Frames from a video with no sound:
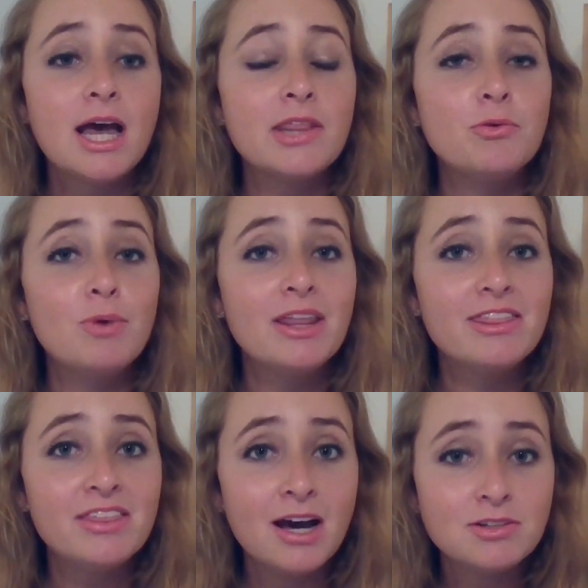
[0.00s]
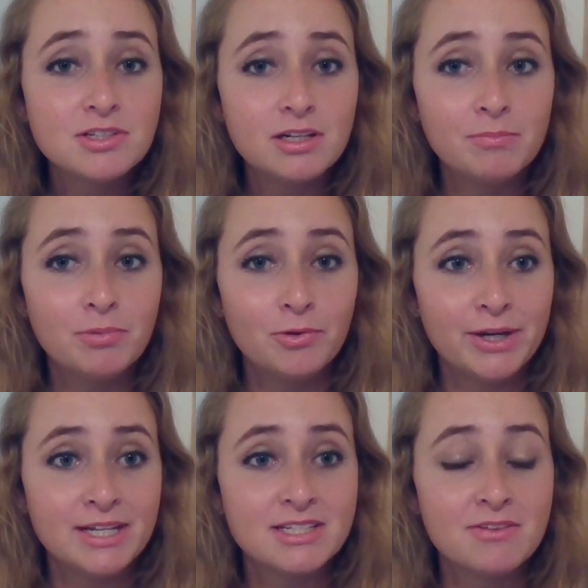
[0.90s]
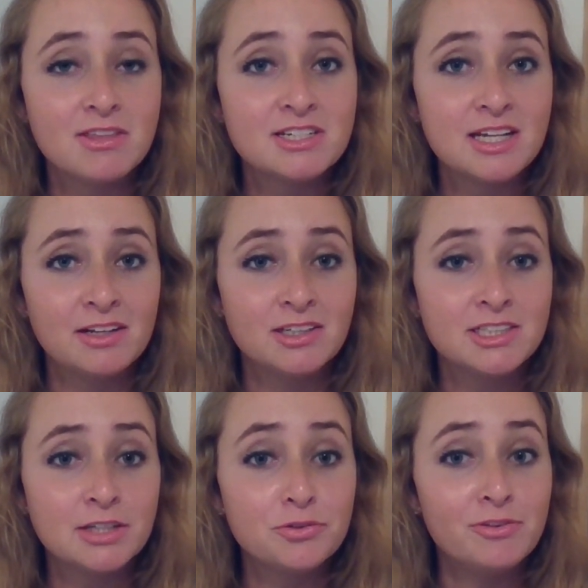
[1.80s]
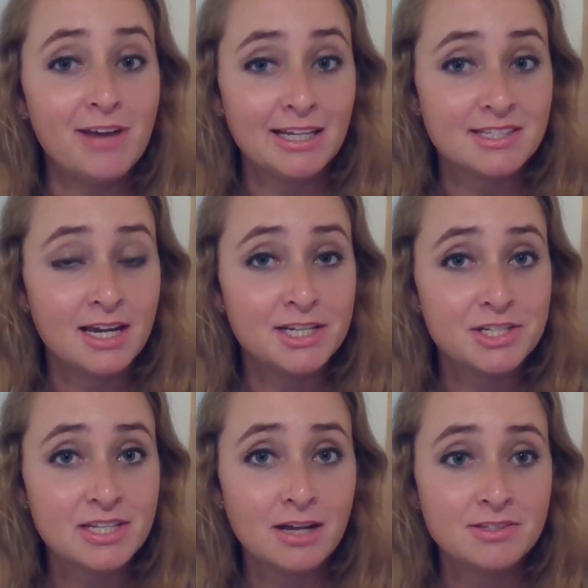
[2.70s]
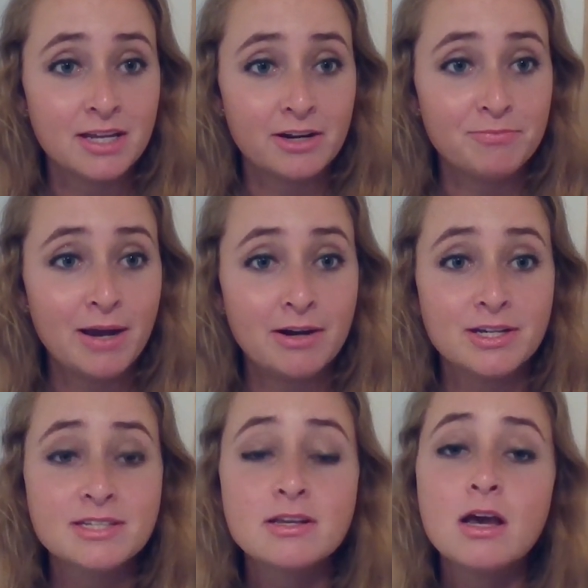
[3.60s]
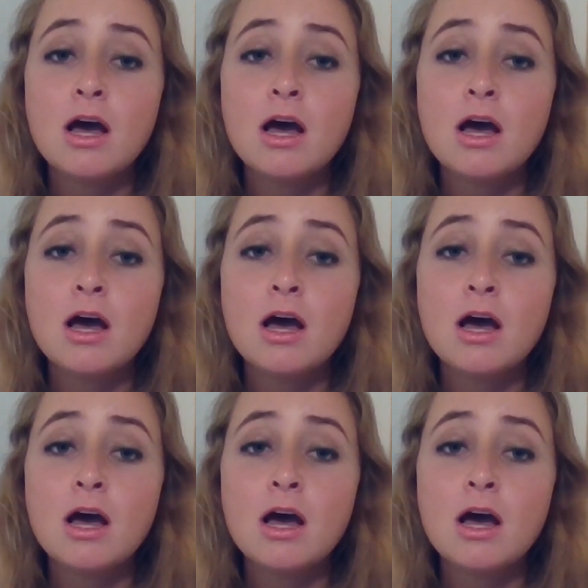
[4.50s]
and the 1,000 employees of the Chateau de Versailles just outside of Paris